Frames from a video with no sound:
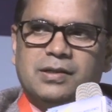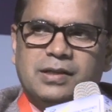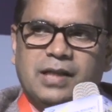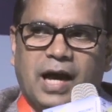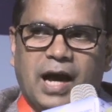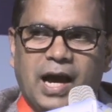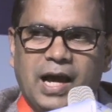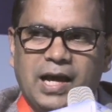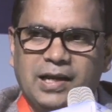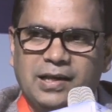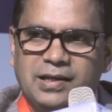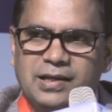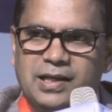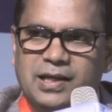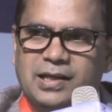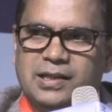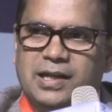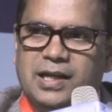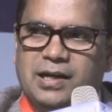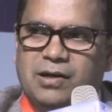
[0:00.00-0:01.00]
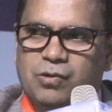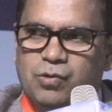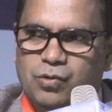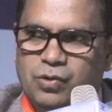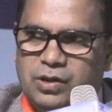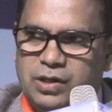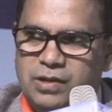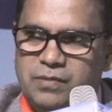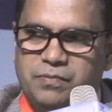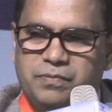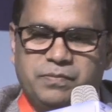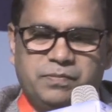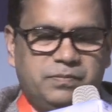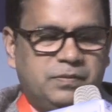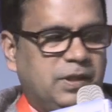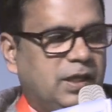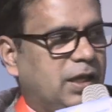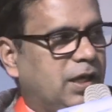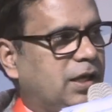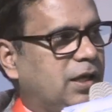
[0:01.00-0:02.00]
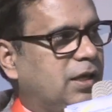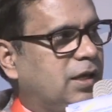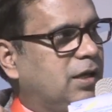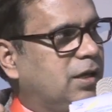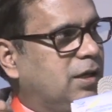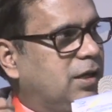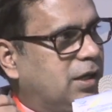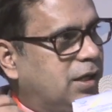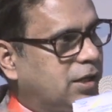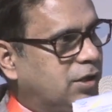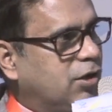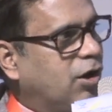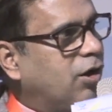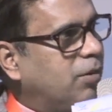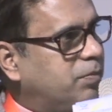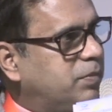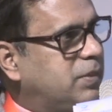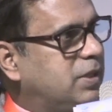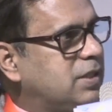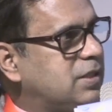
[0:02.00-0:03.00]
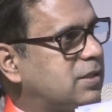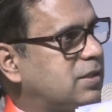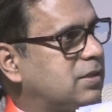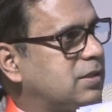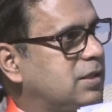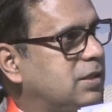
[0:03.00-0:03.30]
the idea that, look, if they adopt this,